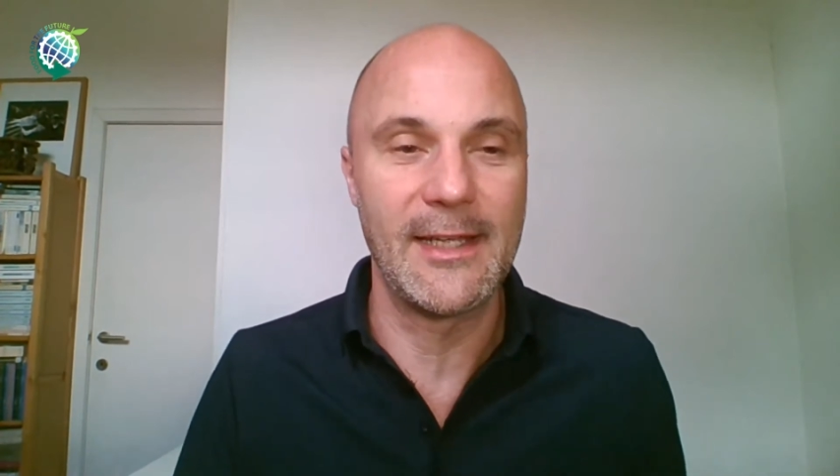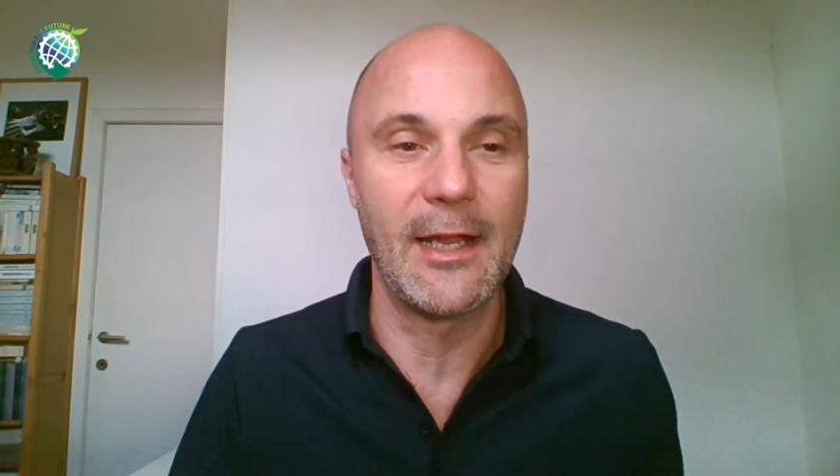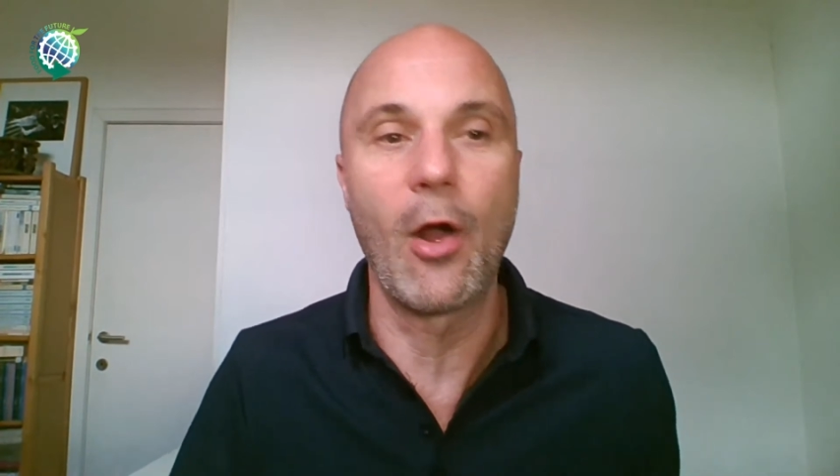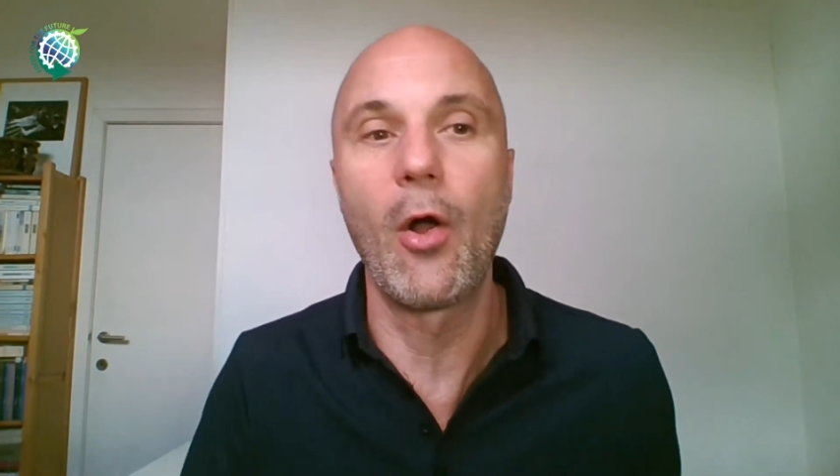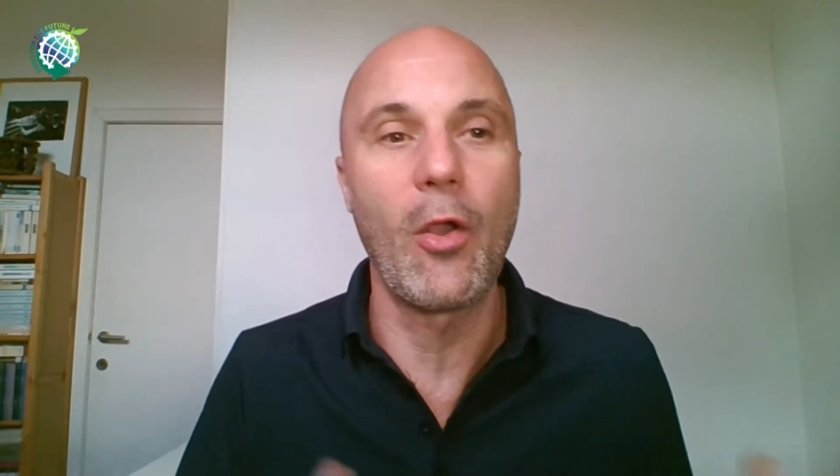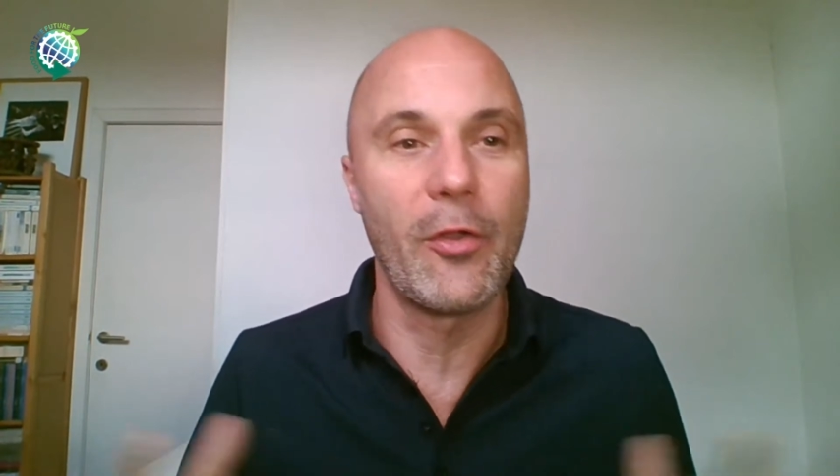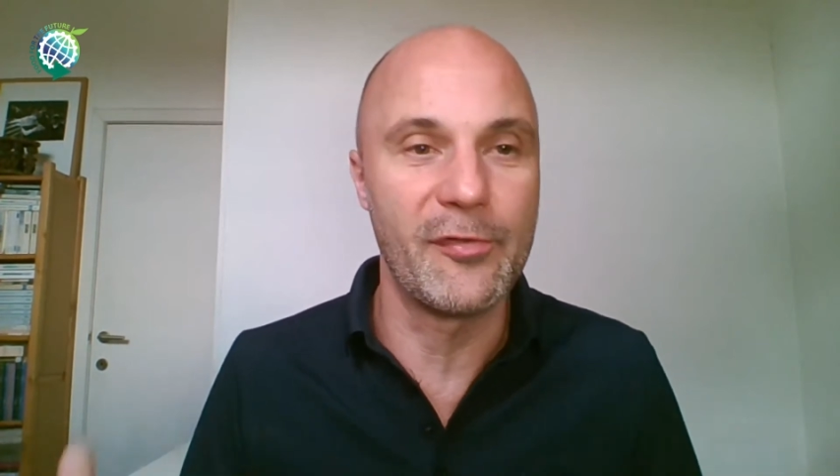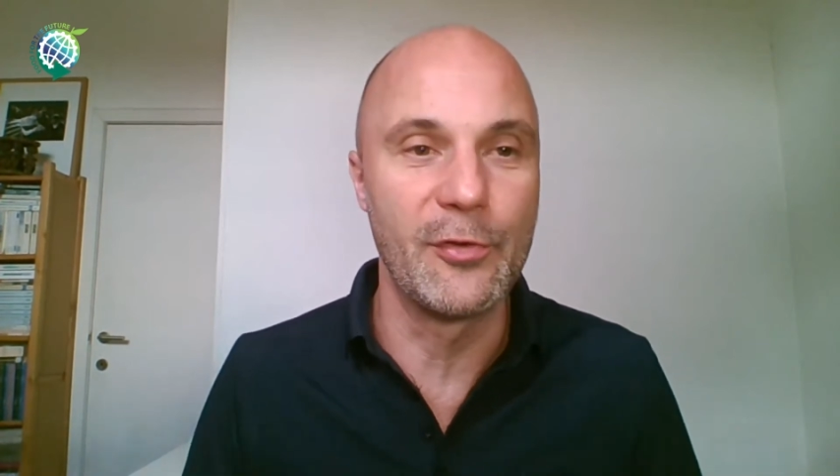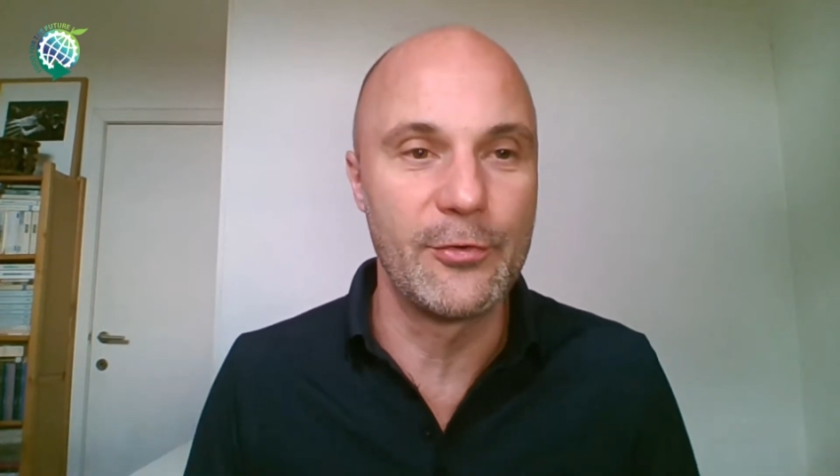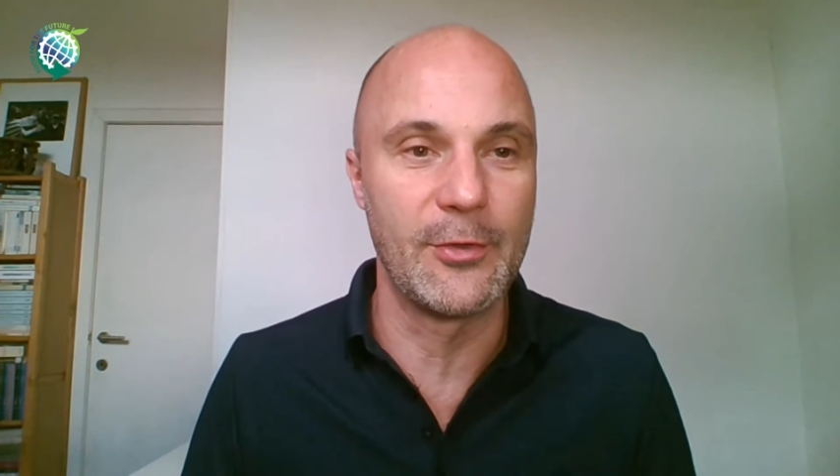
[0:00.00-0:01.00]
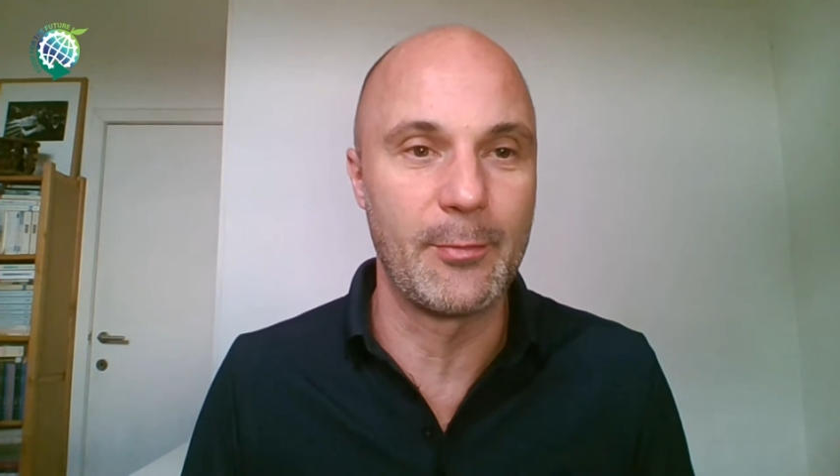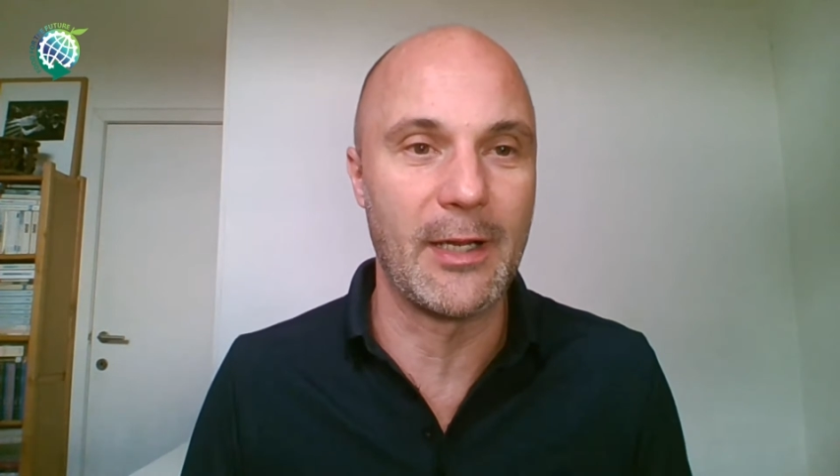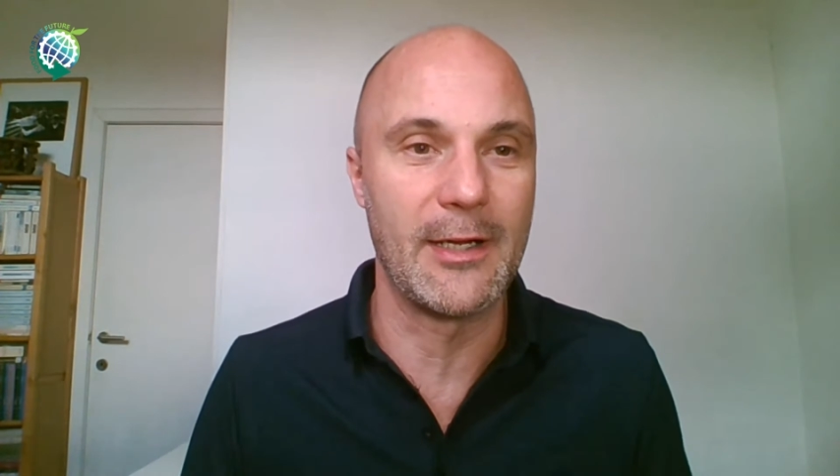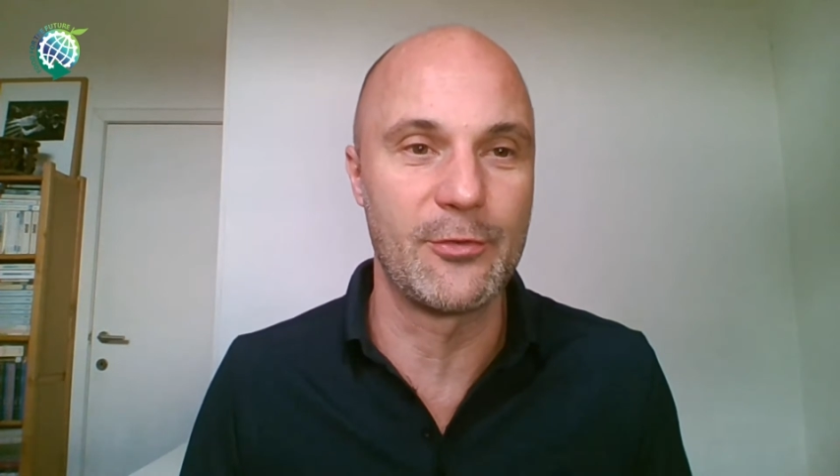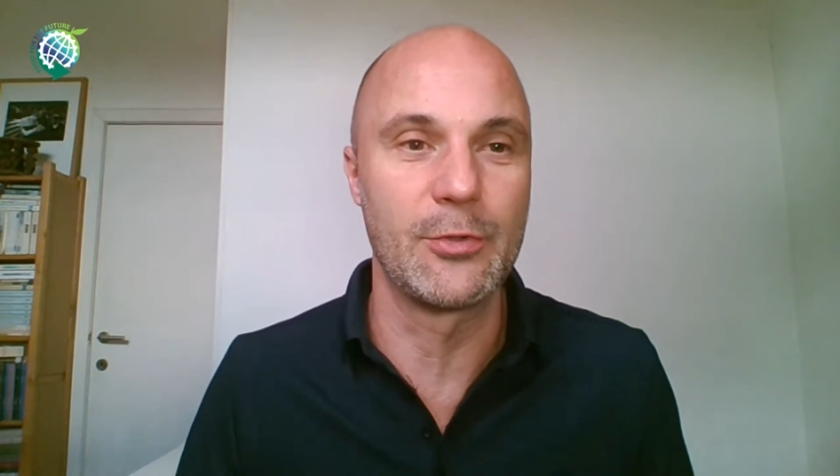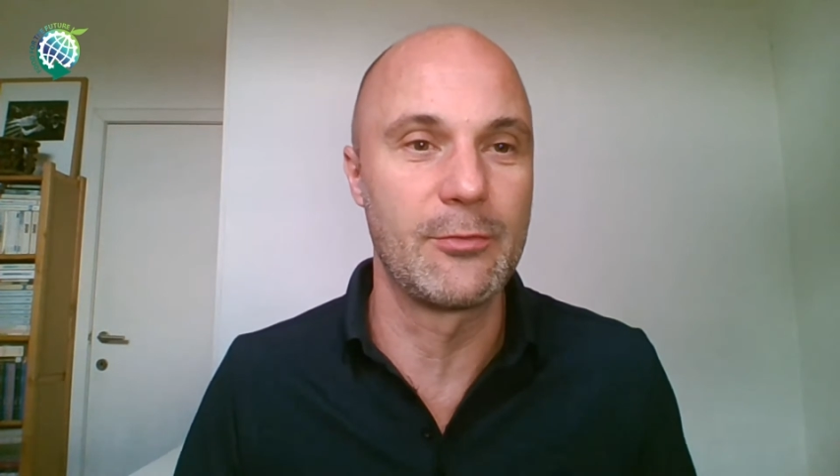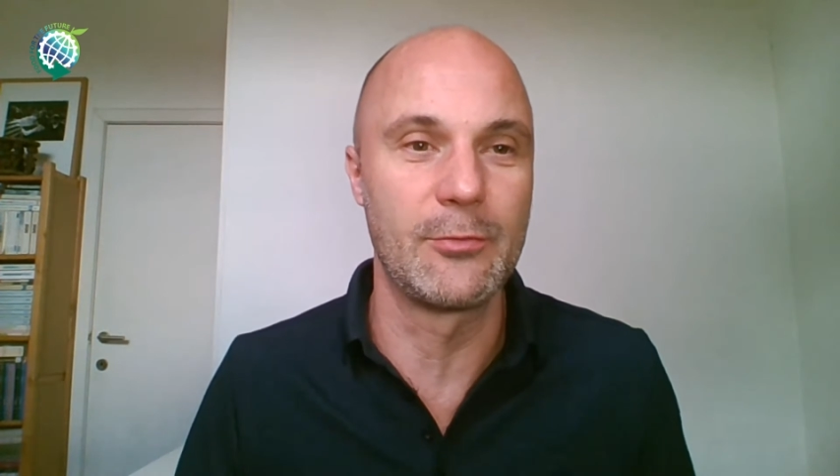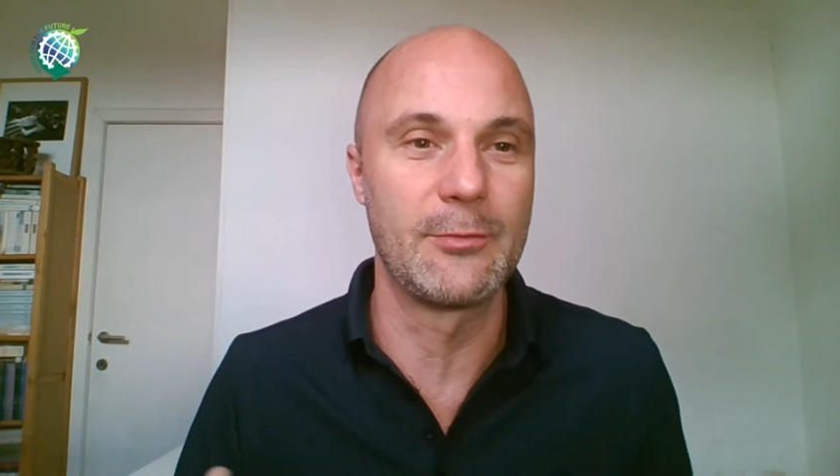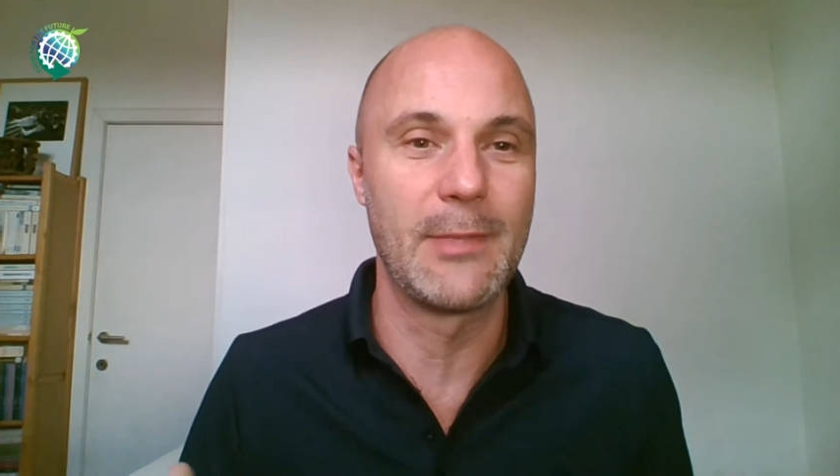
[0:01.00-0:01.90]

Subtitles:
taking all the food supplies would